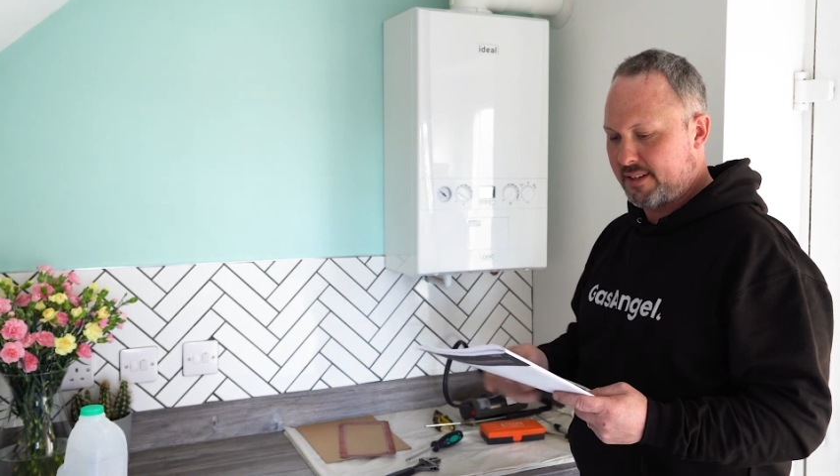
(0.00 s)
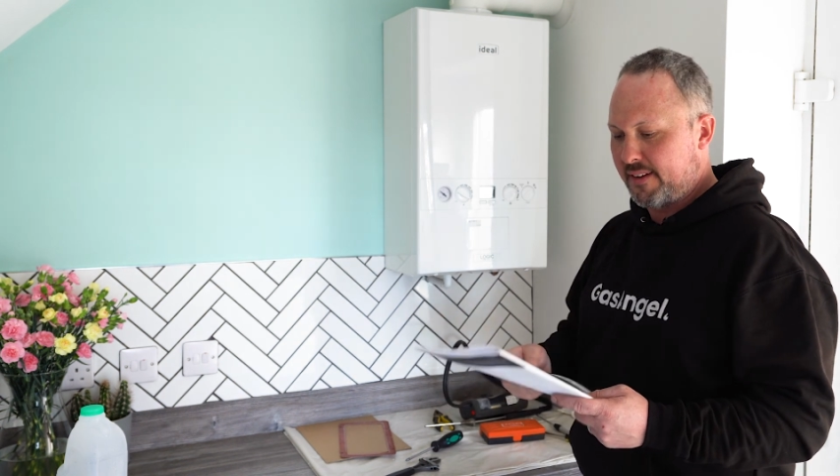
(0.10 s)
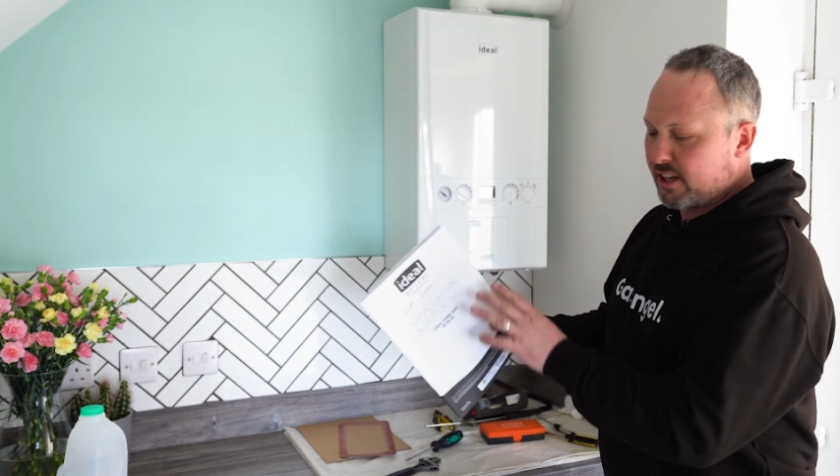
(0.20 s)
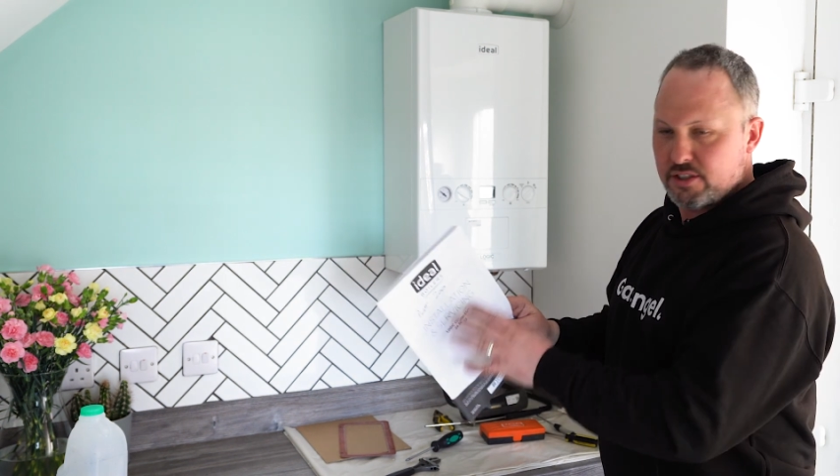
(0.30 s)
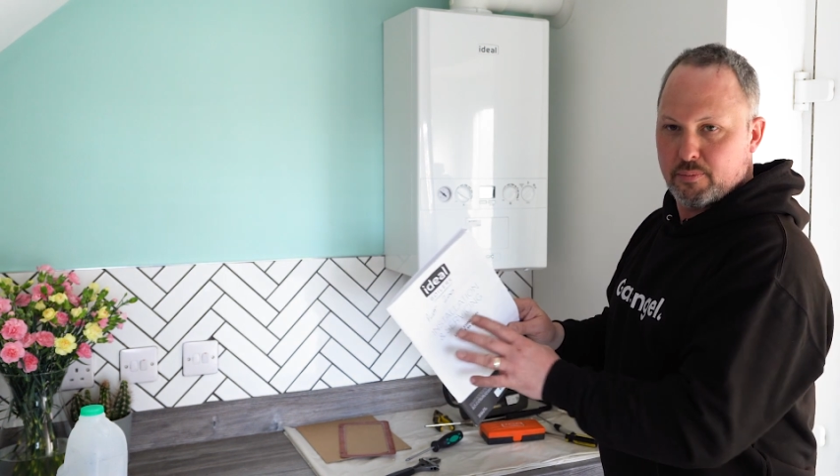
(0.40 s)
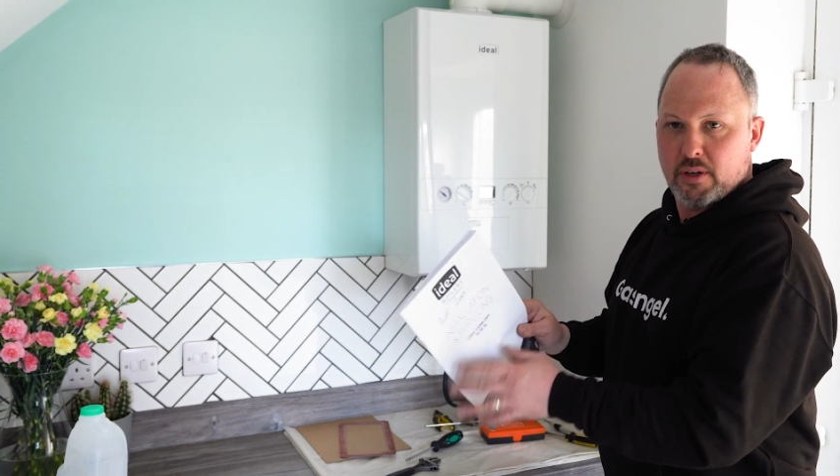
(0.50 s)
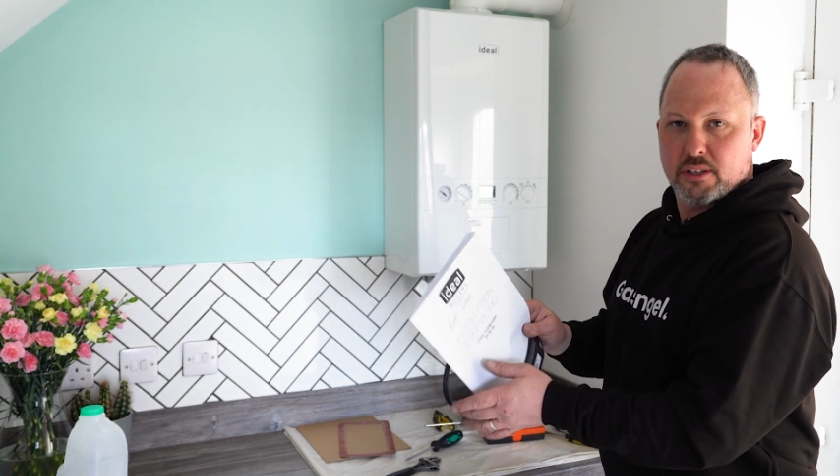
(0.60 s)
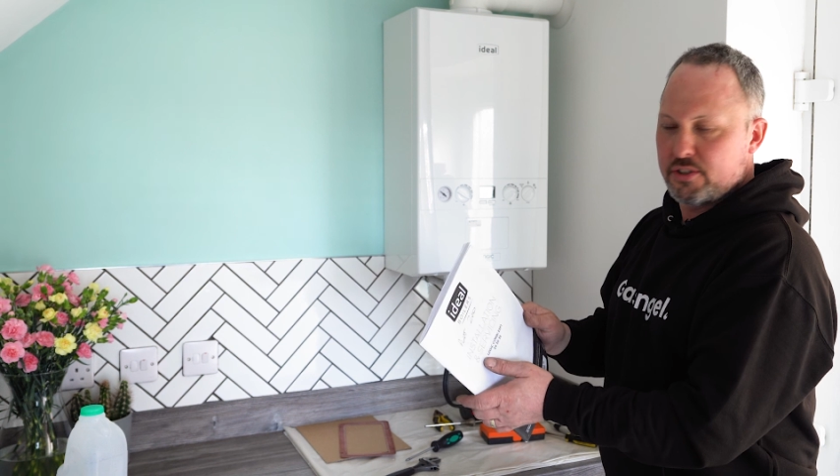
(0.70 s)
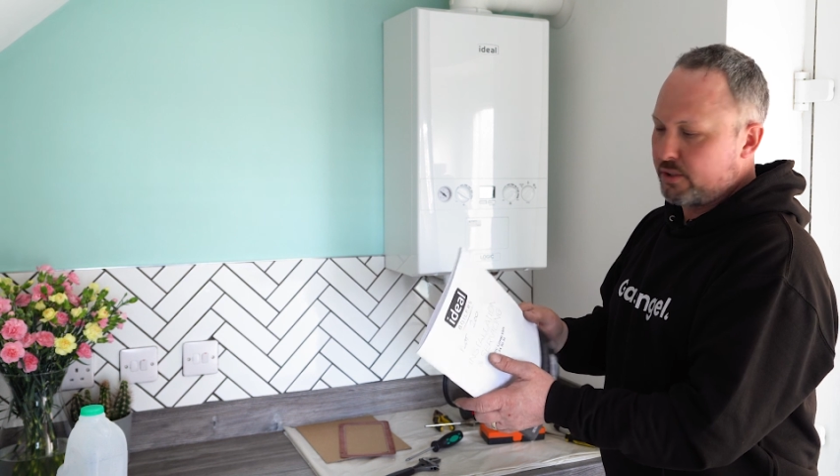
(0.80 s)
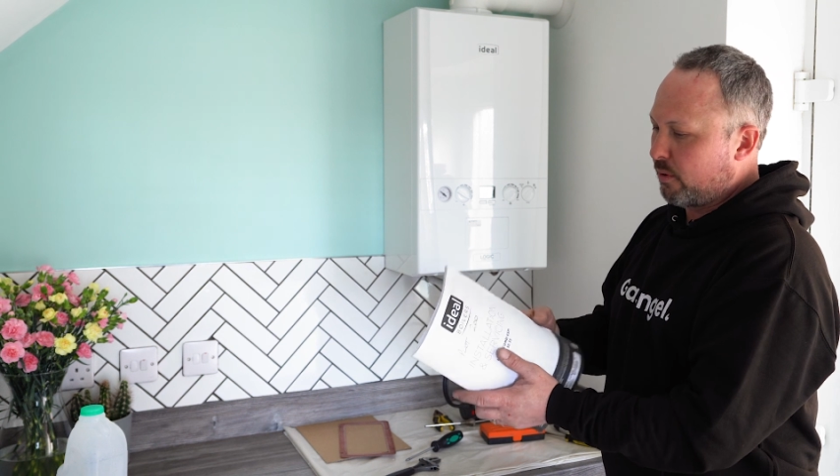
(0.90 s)
Because the
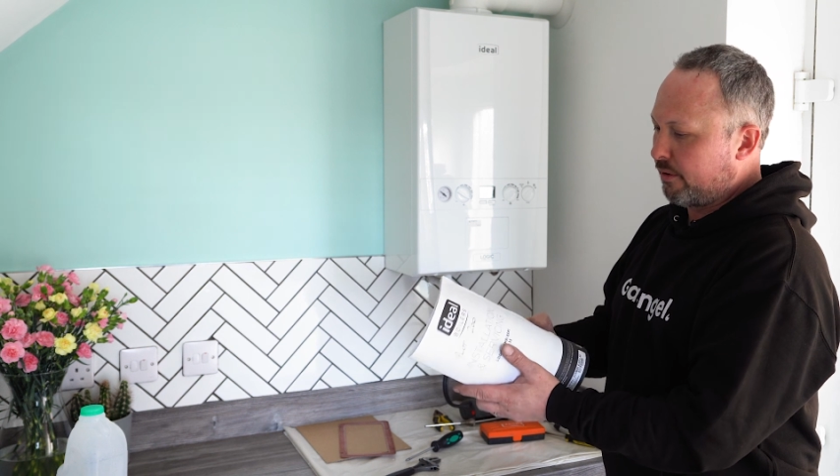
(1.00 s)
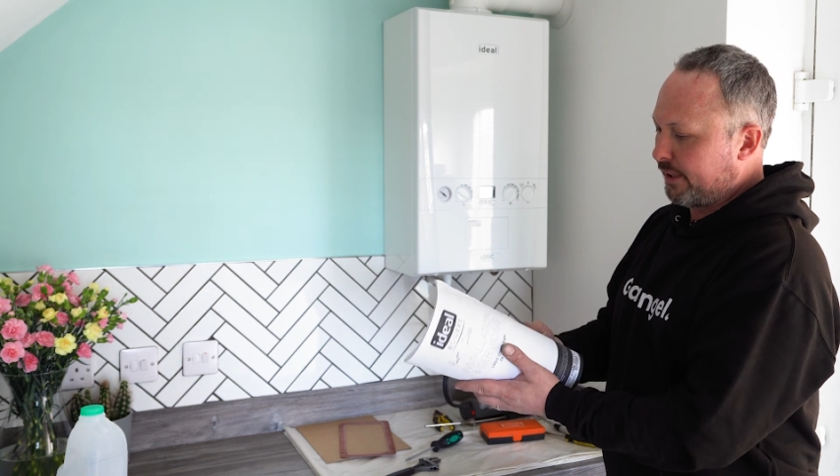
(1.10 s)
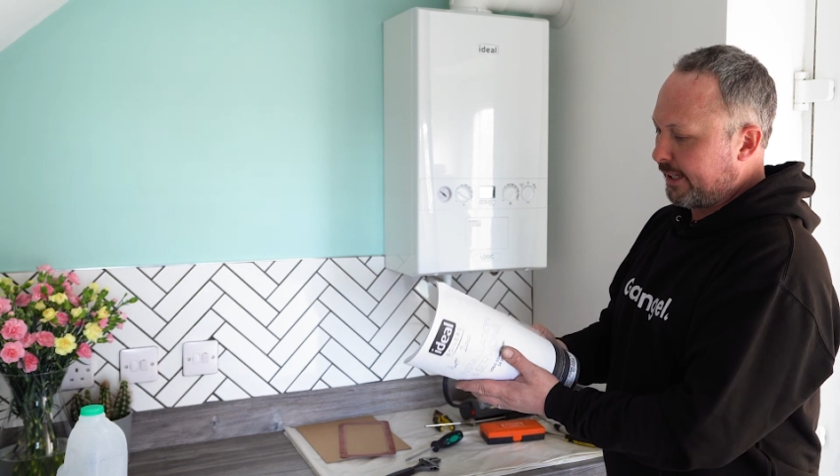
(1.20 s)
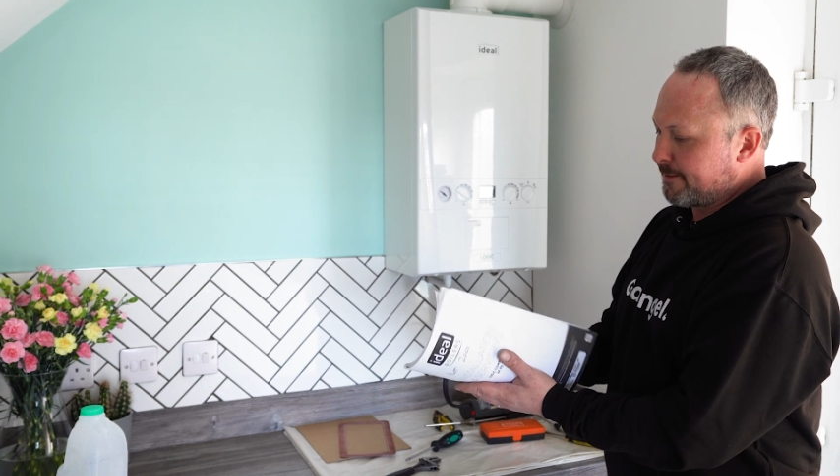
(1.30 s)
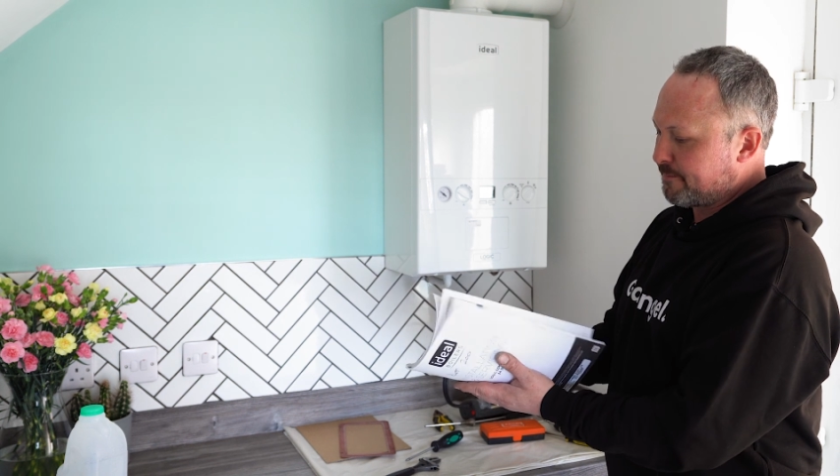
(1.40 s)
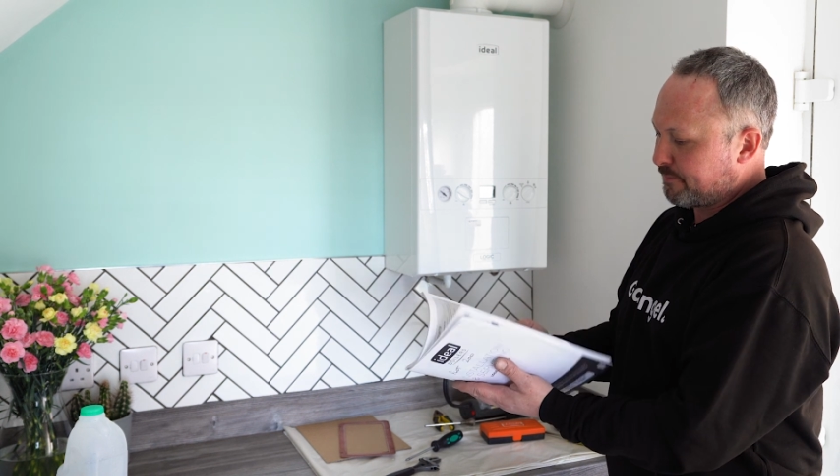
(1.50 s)
boiler's under warranty,